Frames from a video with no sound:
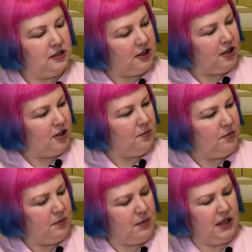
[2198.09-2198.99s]
I don't know,
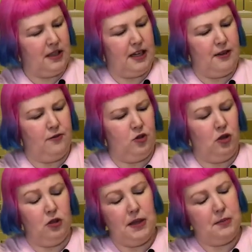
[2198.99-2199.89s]
bit bigger than A4
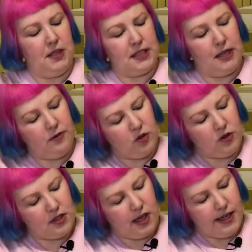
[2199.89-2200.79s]
or maybe it's
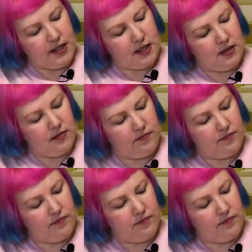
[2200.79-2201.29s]
A4 size.